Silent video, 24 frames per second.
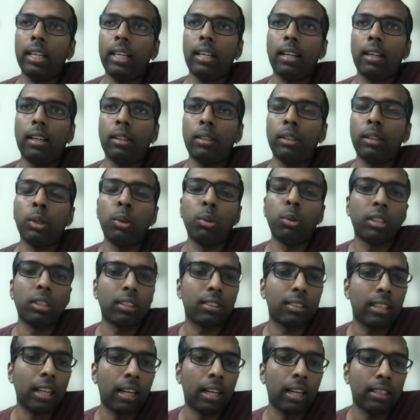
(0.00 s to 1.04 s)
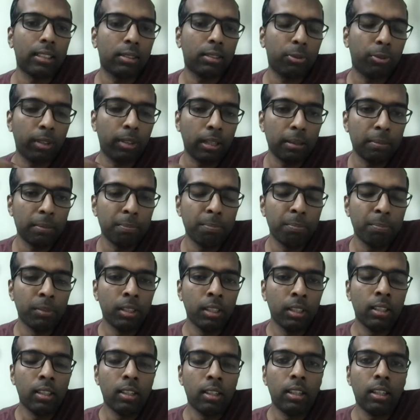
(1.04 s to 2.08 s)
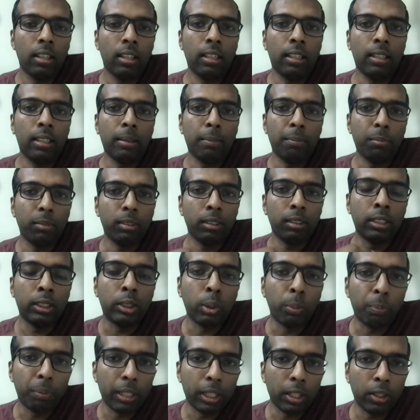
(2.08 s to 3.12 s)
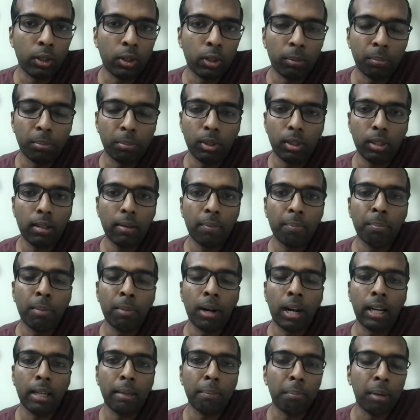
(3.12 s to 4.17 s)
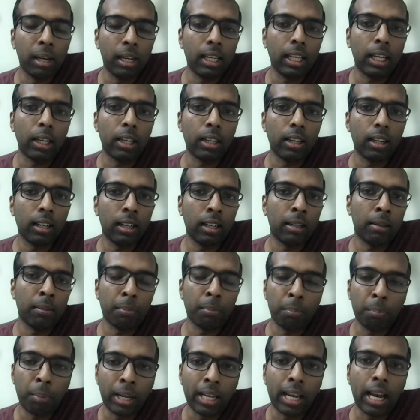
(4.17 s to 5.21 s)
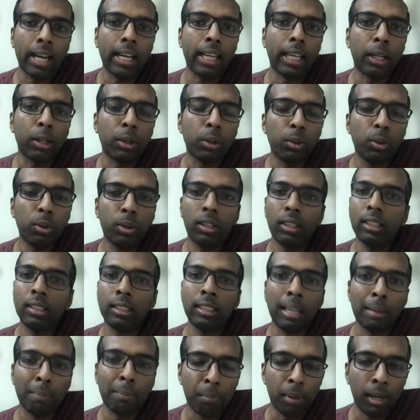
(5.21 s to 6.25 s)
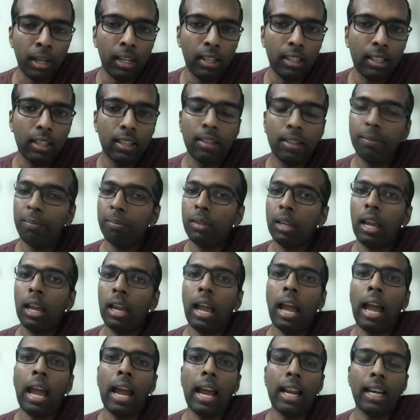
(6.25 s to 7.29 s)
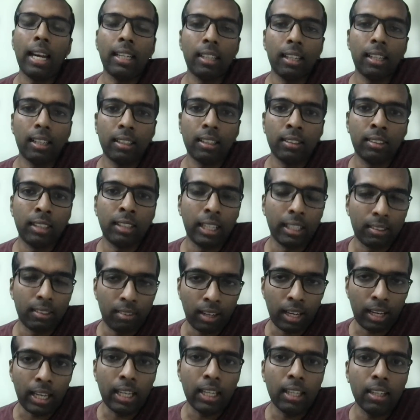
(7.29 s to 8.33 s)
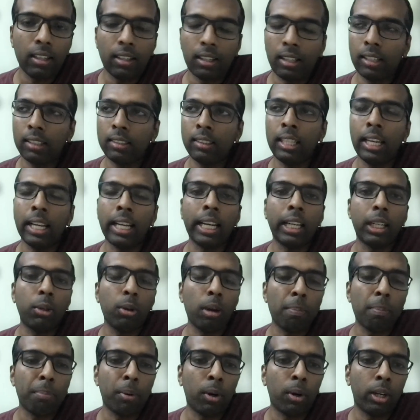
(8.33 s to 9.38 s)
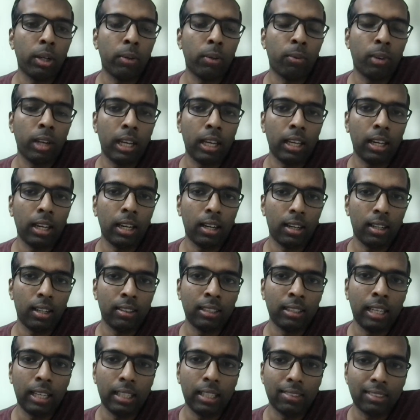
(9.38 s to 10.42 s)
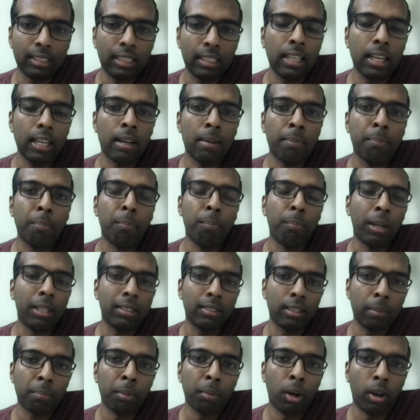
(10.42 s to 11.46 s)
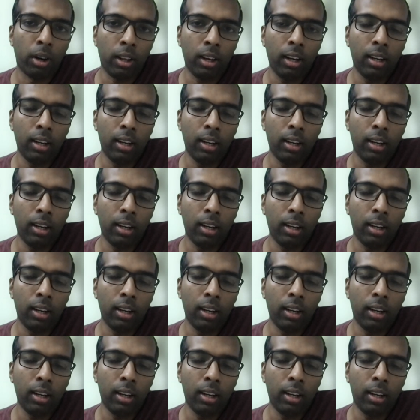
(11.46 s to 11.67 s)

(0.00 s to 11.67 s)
User starts from Jupyter Notebook by by adding code. They build and they train. They get to a point where they see a basic model.